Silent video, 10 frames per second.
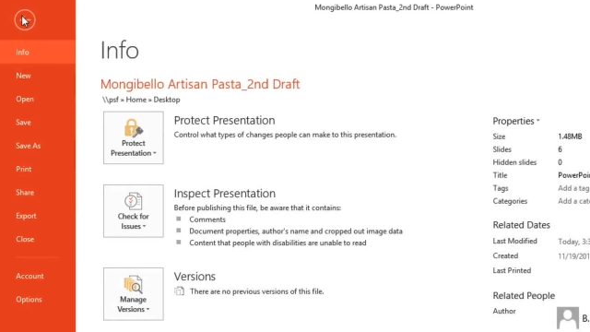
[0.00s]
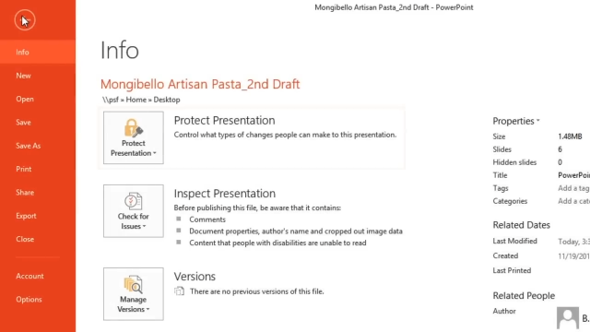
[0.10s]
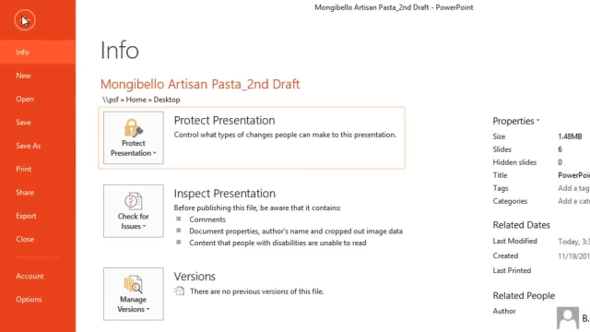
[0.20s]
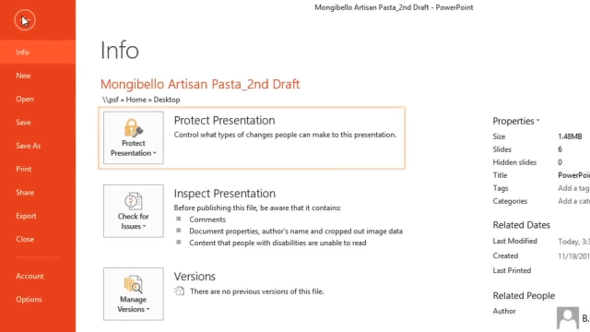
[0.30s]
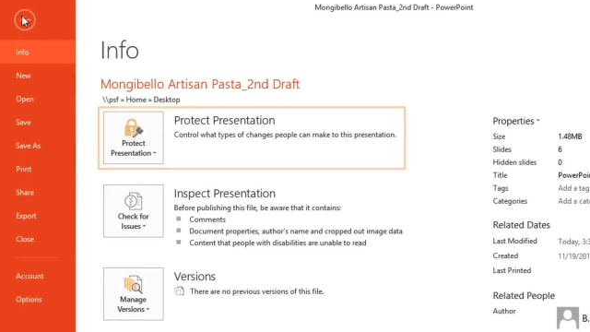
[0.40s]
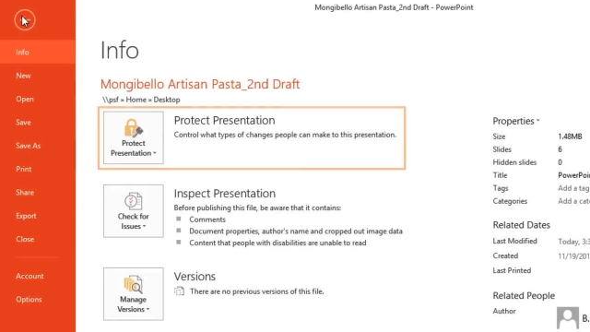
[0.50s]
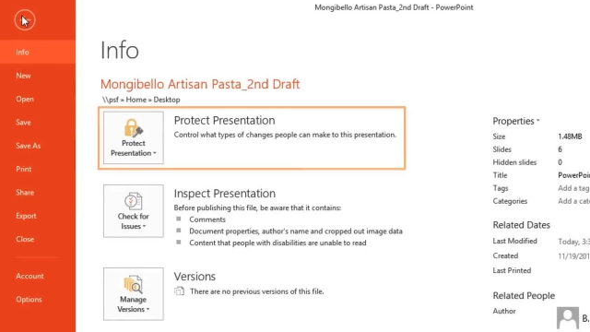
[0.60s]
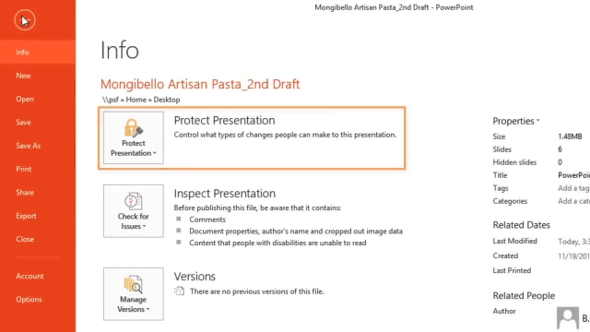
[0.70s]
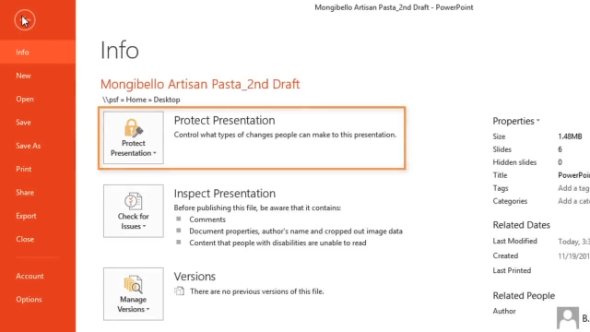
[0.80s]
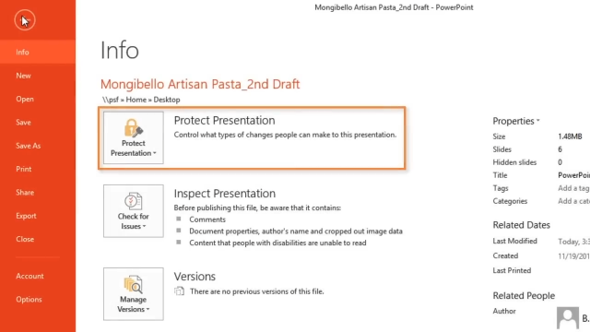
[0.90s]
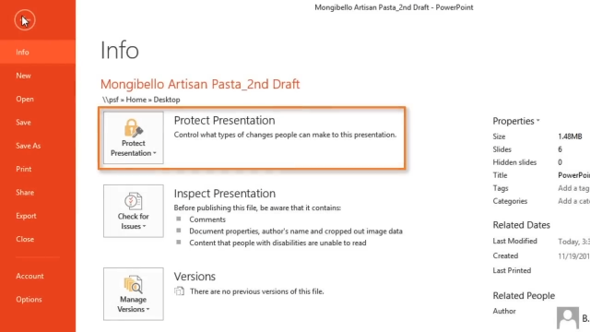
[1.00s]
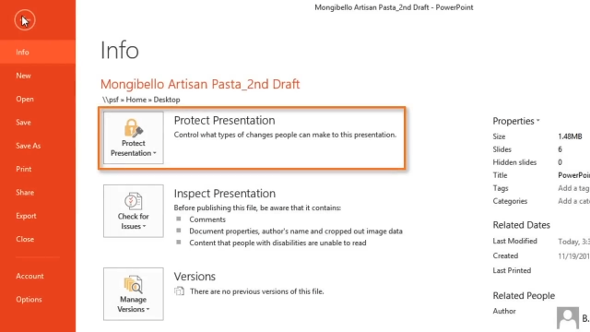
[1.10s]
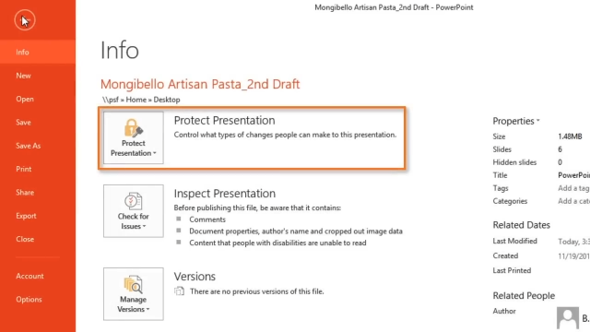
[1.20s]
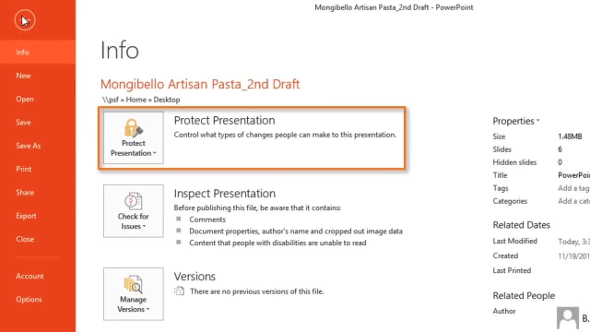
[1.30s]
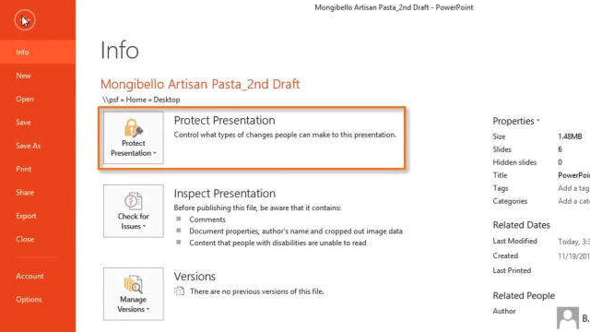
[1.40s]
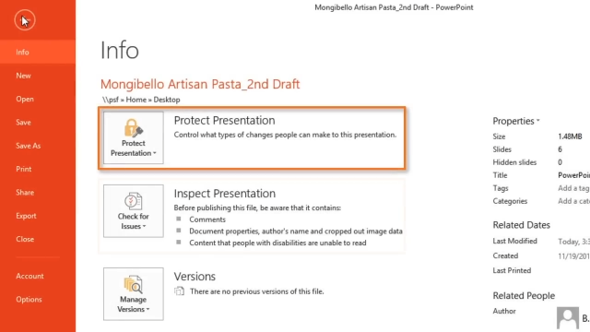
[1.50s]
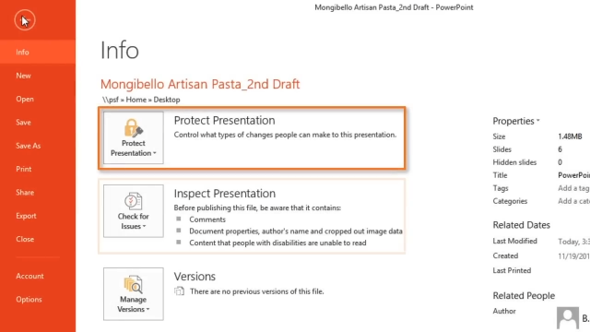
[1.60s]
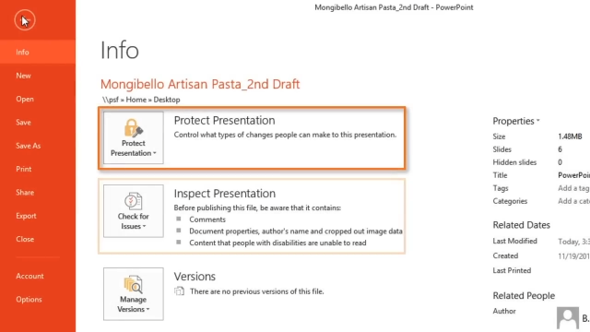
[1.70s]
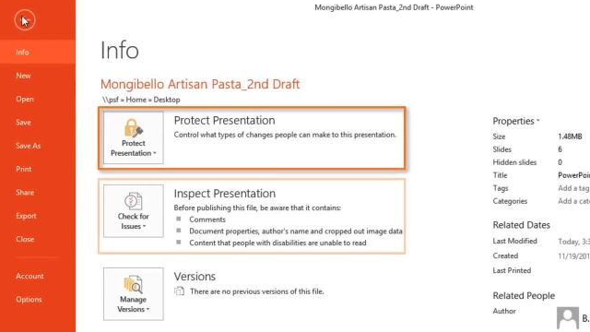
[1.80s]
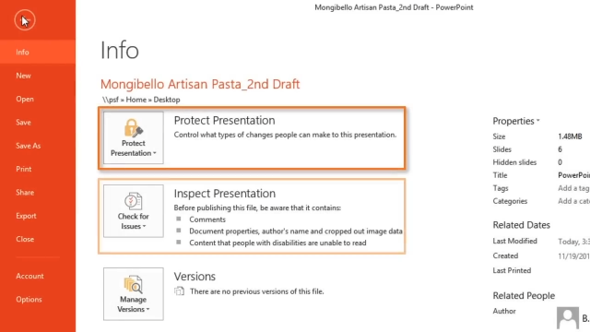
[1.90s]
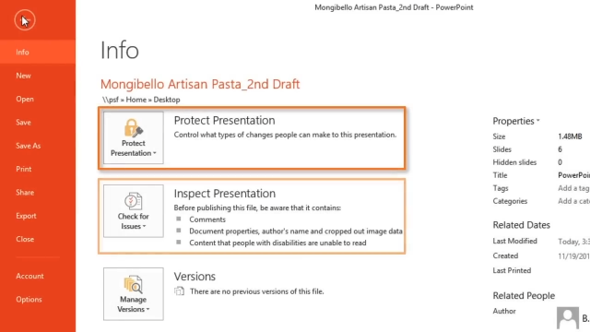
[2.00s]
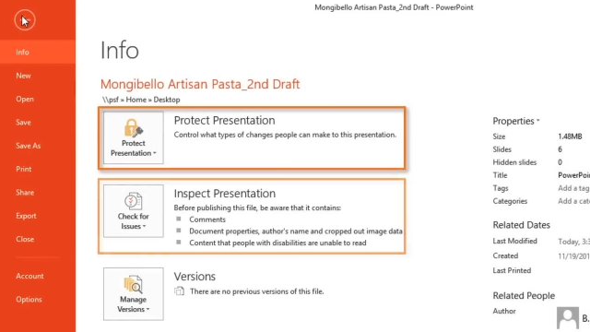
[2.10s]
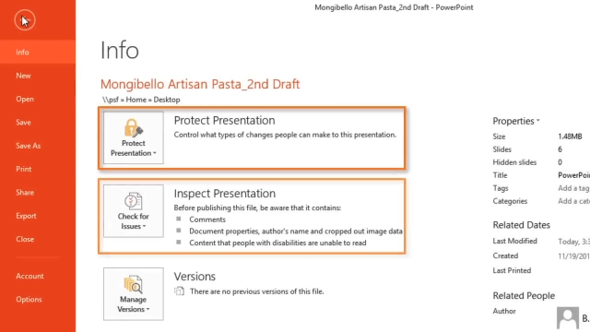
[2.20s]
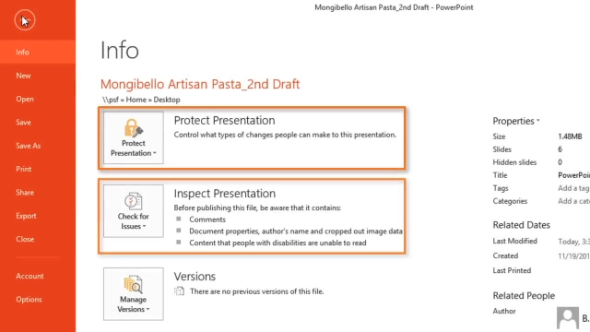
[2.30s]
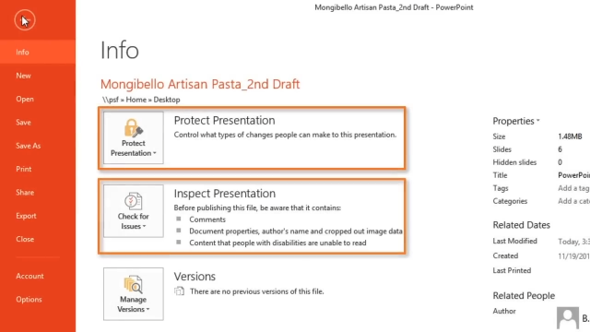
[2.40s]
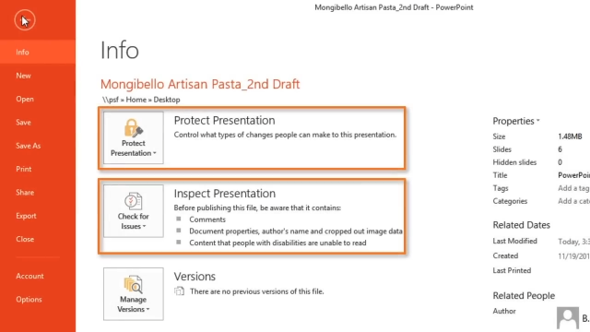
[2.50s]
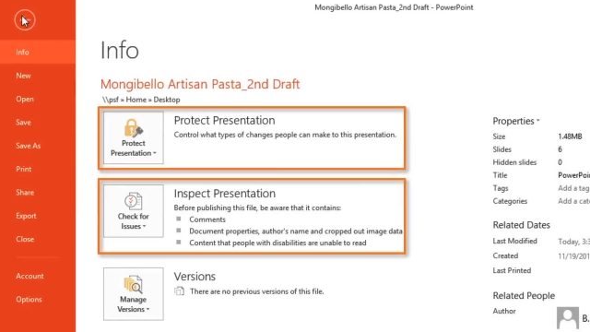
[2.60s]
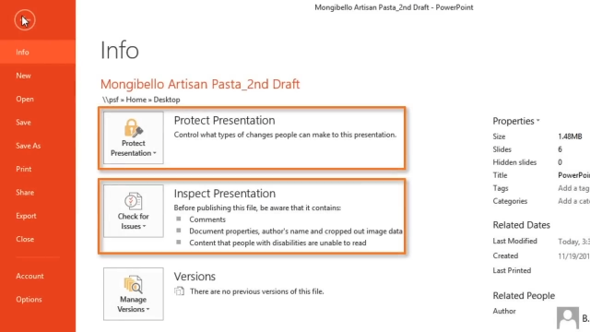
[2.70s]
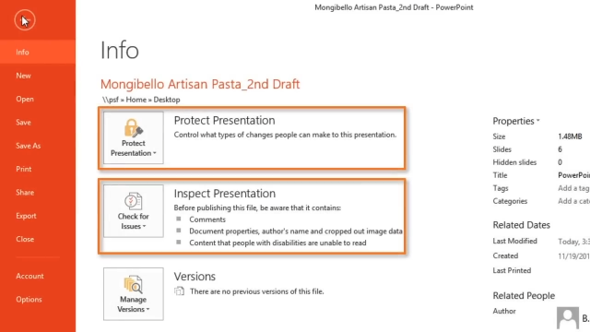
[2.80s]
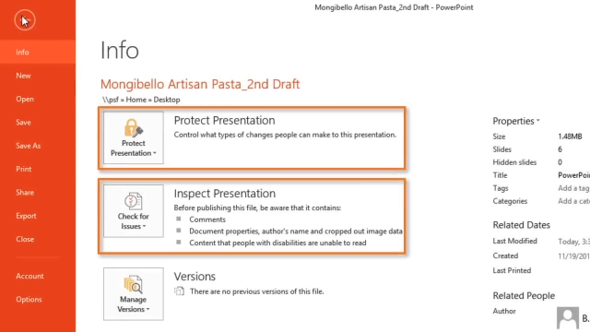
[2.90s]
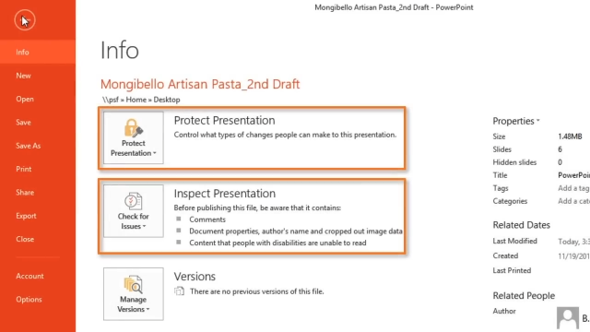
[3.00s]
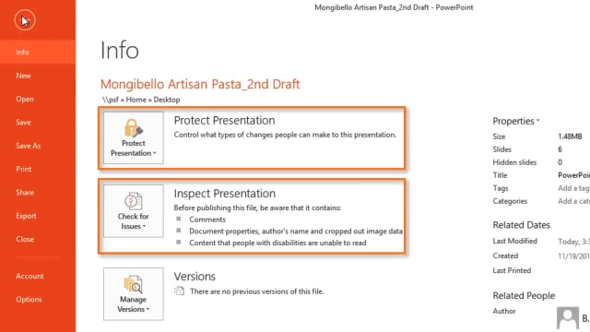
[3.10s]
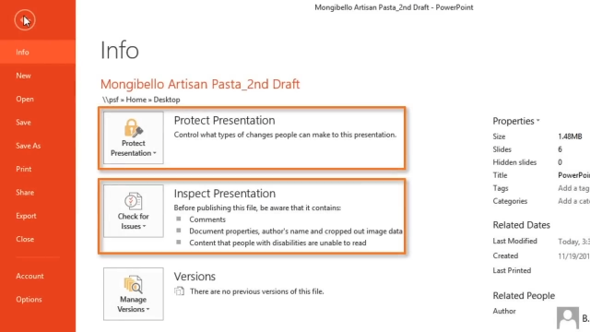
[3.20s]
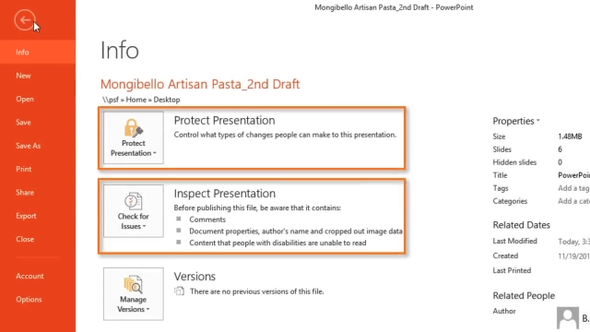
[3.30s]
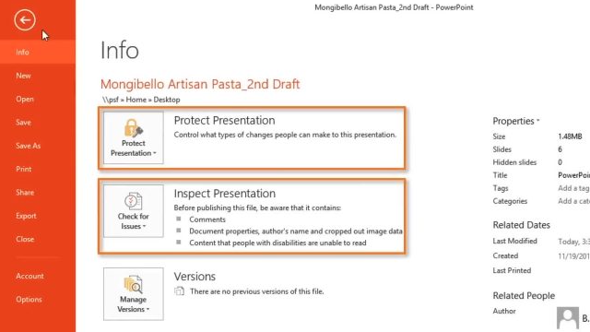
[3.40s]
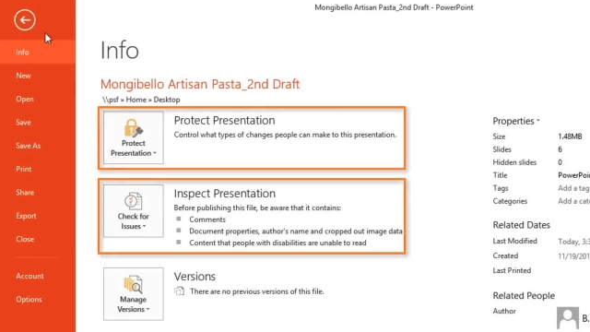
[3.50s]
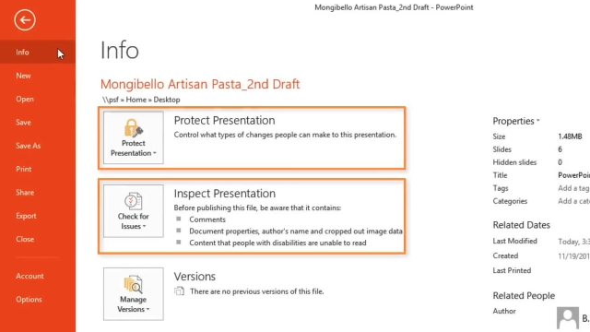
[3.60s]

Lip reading: Nobody's mouth can be seen.